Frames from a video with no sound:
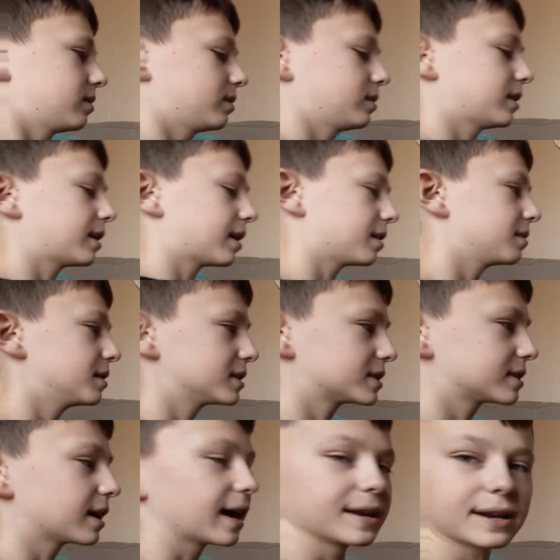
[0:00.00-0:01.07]
Then on this
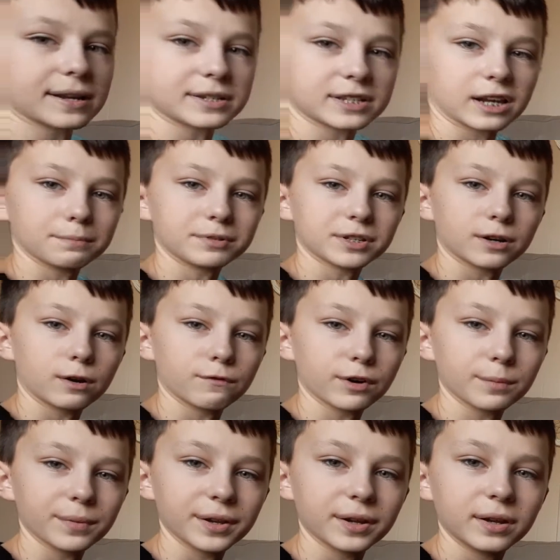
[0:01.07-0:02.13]
side, I skipped it over,
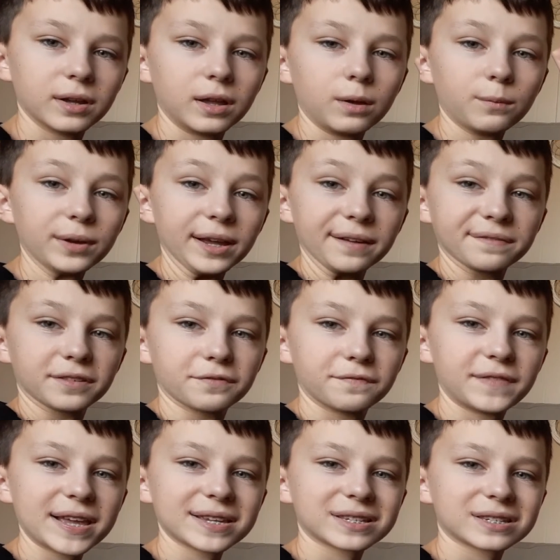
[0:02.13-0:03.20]
but we have the
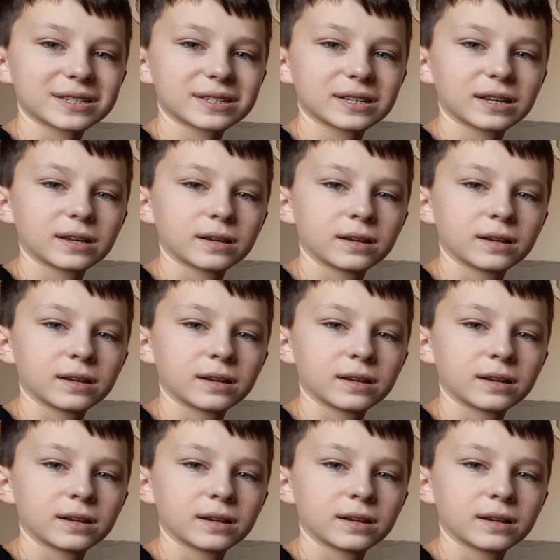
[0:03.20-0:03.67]
fist.